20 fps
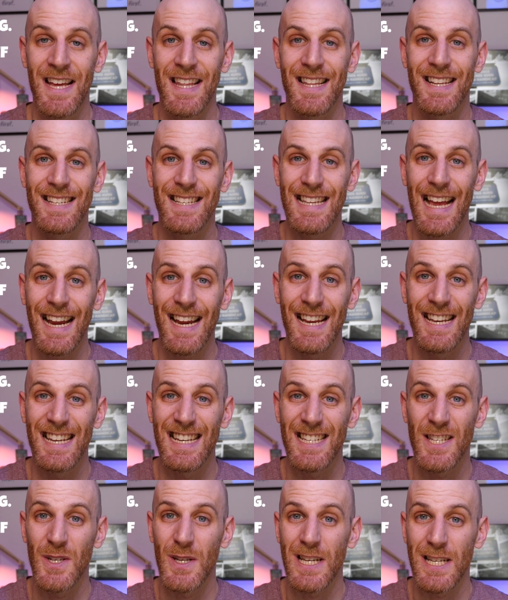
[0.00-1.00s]
The second
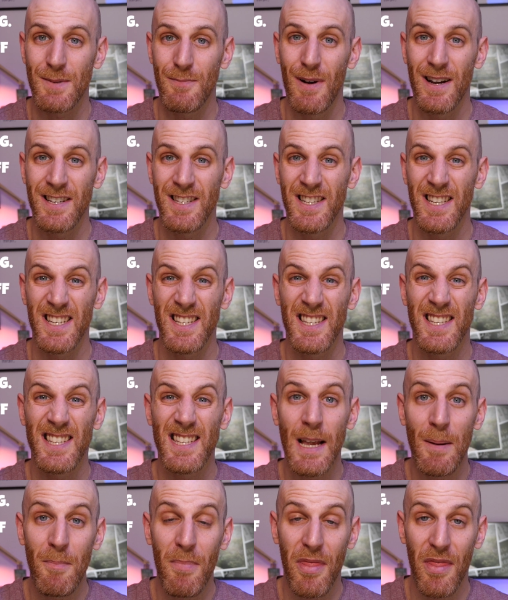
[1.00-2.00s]
is to express that
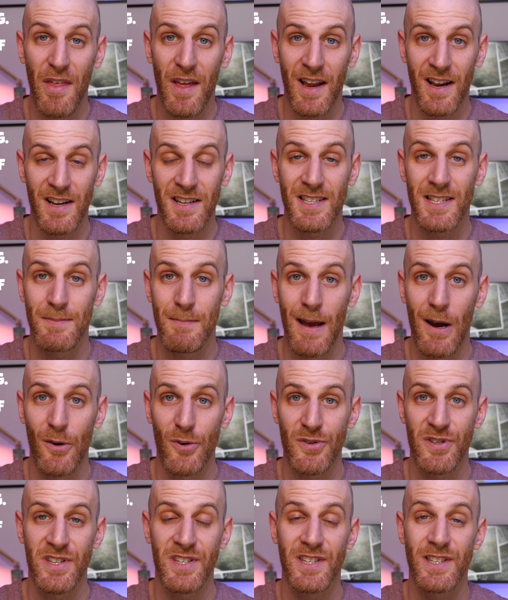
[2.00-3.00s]
something
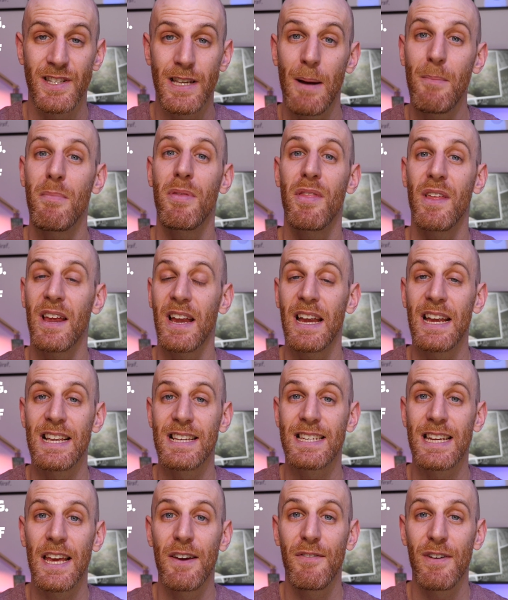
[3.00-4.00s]
smells, something
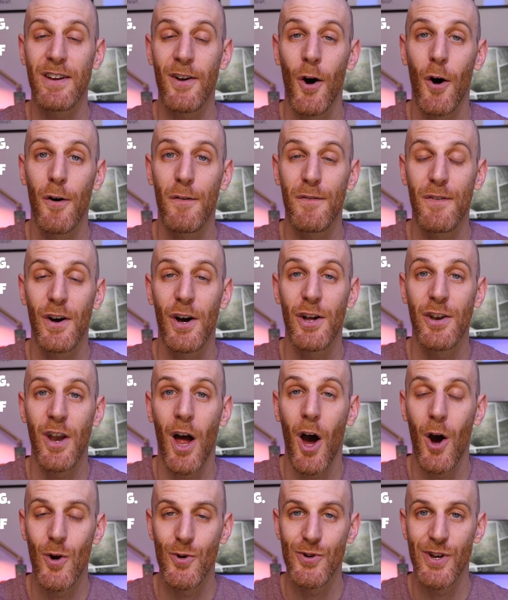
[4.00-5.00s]
is giving off an
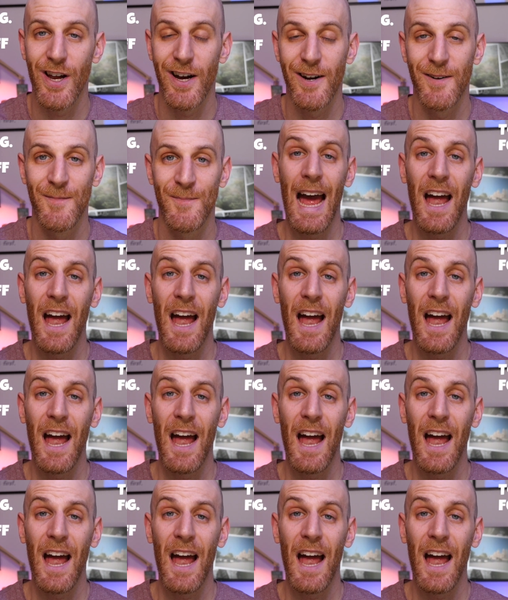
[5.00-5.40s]
odor.